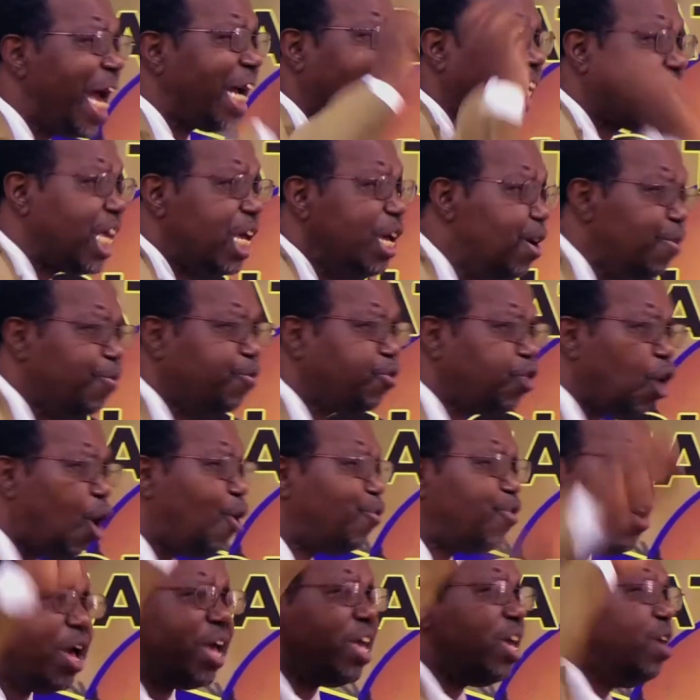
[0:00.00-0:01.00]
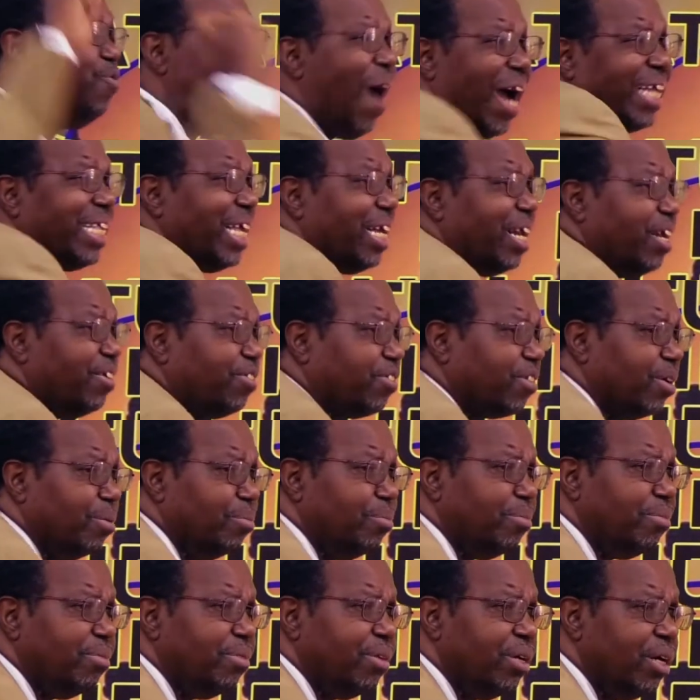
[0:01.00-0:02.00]
the gift of
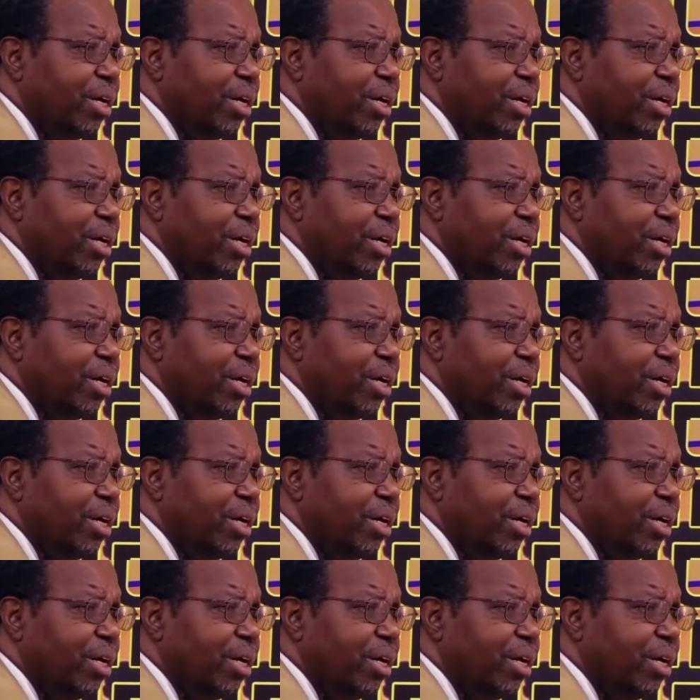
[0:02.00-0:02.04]
evangelism.